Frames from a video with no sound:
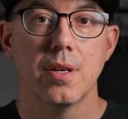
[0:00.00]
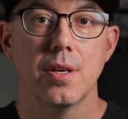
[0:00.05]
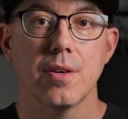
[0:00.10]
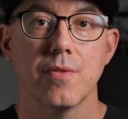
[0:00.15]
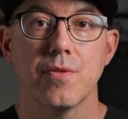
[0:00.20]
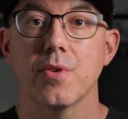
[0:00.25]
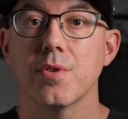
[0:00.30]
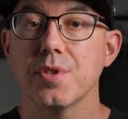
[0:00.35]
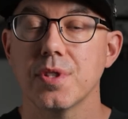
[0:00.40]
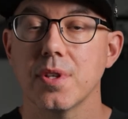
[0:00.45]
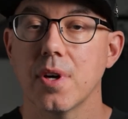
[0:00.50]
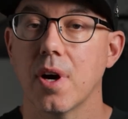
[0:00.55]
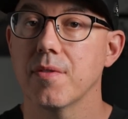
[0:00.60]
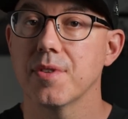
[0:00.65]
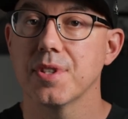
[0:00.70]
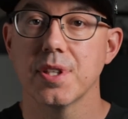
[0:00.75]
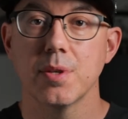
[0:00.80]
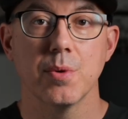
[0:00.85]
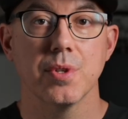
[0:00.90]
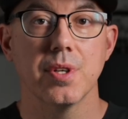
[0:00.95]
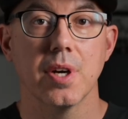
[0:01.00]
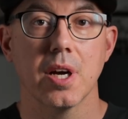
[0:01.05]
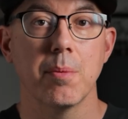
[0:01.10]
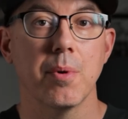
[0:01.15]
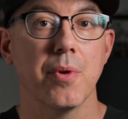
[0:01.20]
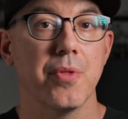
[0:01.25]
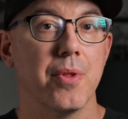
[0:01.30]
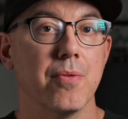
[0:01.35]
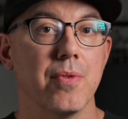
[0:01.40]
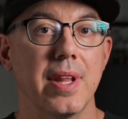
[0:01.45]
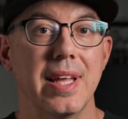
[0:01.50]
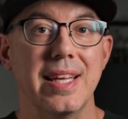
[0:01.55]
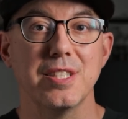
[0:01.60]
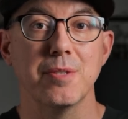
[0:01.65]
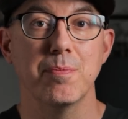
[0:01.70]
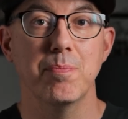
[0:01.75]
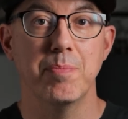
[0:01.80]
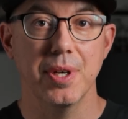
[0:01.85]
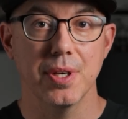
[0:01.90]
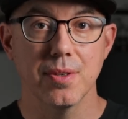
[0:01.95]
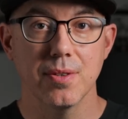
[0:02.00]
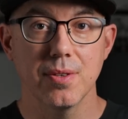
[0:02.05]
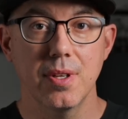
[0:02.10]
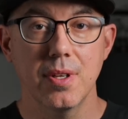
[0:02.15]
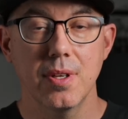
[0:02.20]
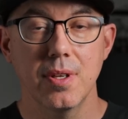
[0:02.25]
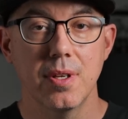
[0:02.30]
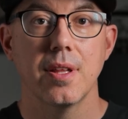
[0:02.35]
First, obviously, we'll talk about the lens build.